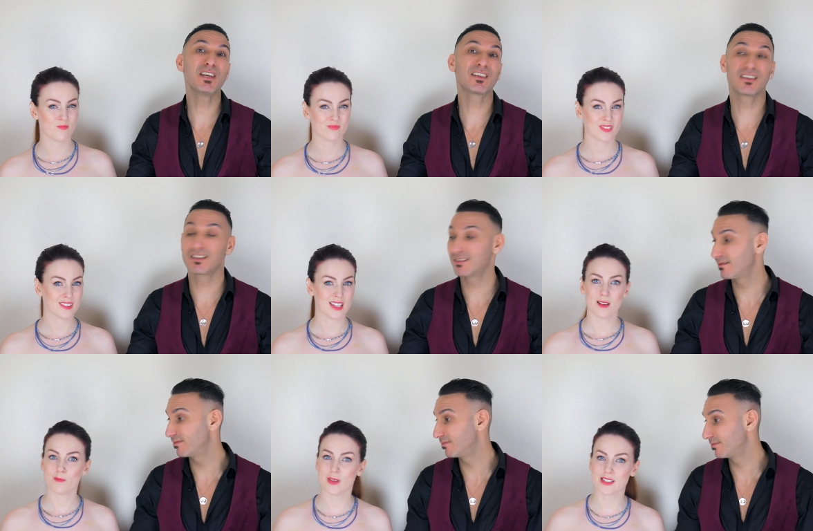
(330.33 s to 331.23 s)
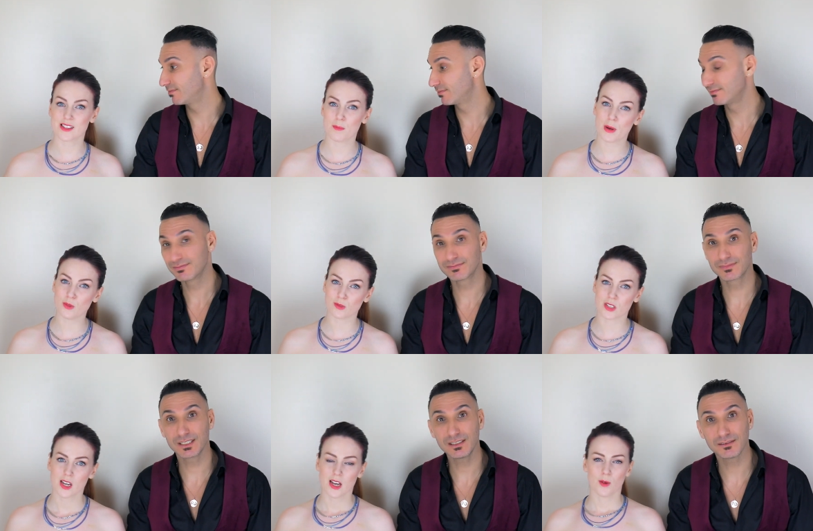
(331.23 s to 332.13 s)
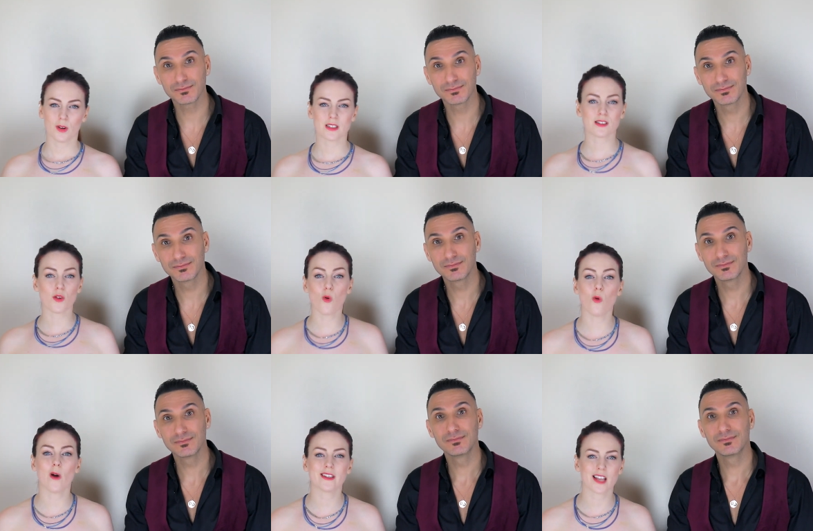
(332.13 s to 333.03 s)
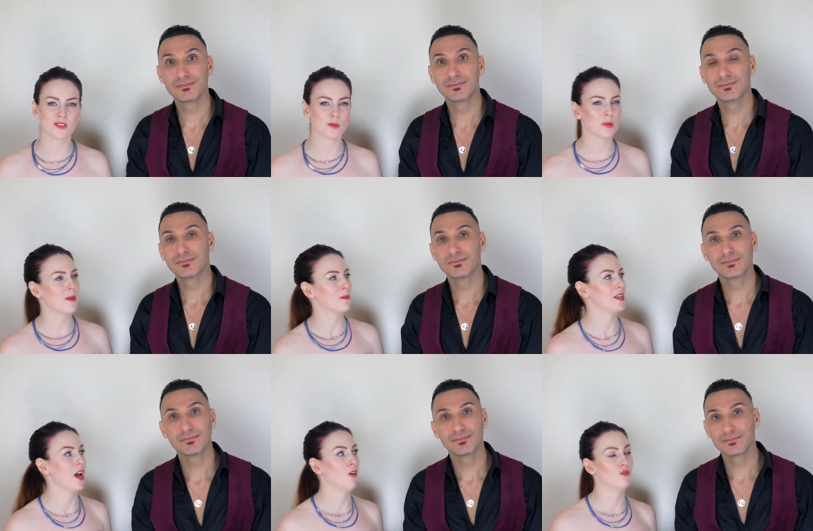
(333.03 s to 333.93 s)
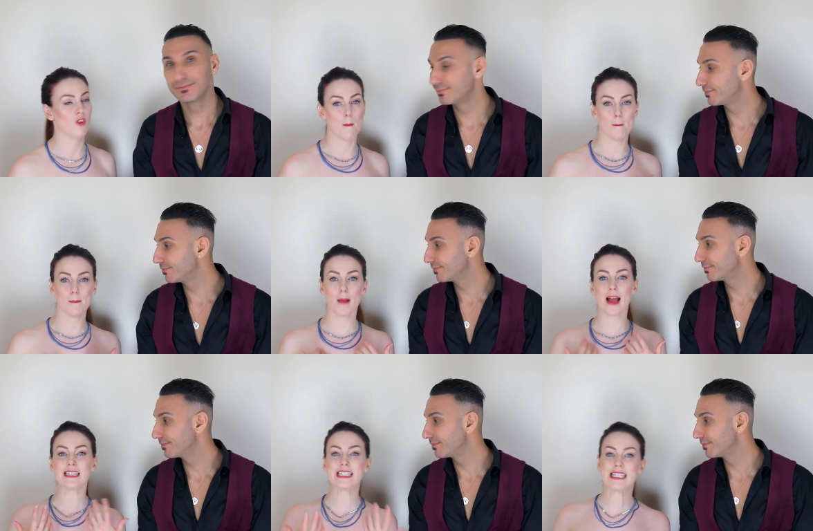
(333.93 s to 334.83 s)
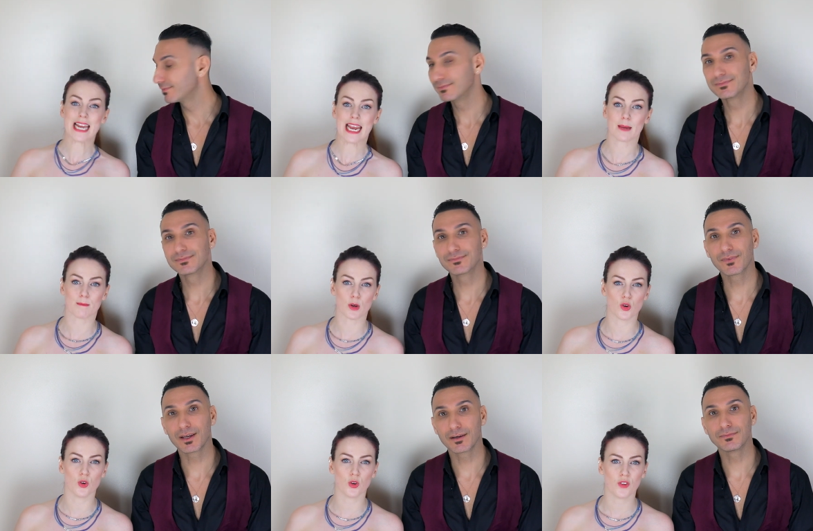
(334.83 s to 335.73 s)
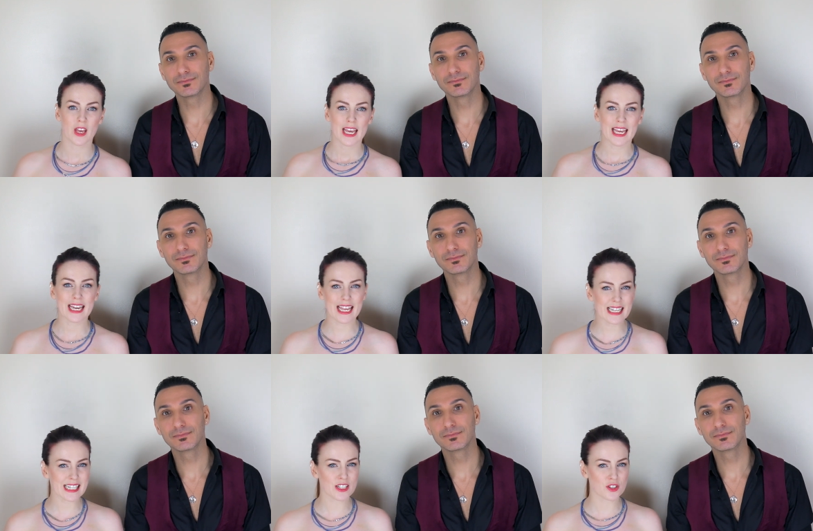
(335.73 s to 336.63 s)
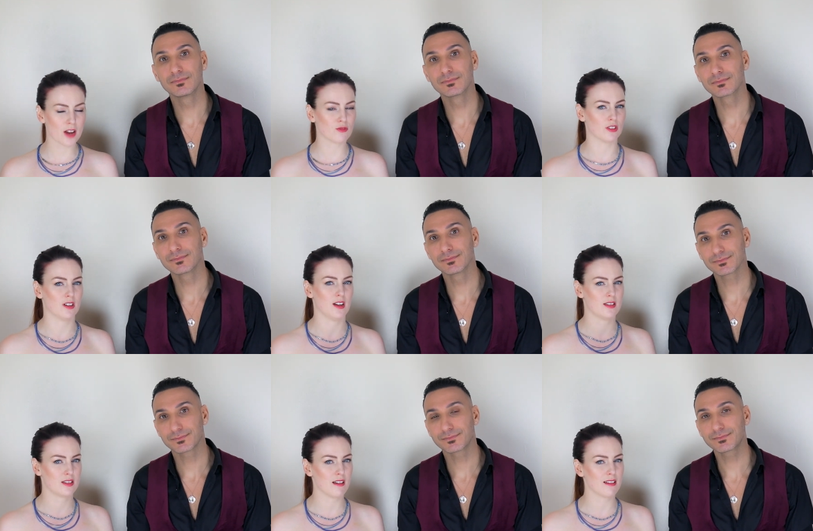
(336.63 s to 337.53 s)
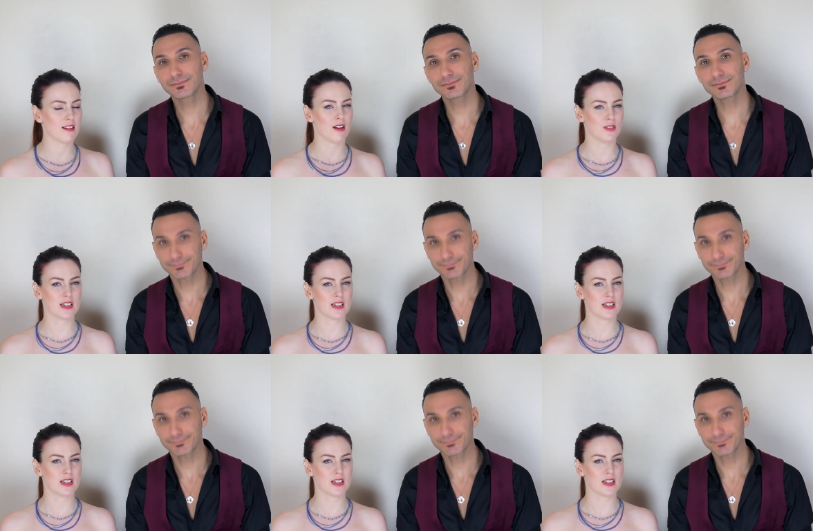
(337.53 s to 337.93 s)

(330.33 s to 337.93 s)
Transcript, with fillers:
Speaker 1: make sense.
Speaker 2: Missed the boat. Yeah. Well, it doesn't always have to be maybe a romantic move. Yeah. It is, in general, a sign of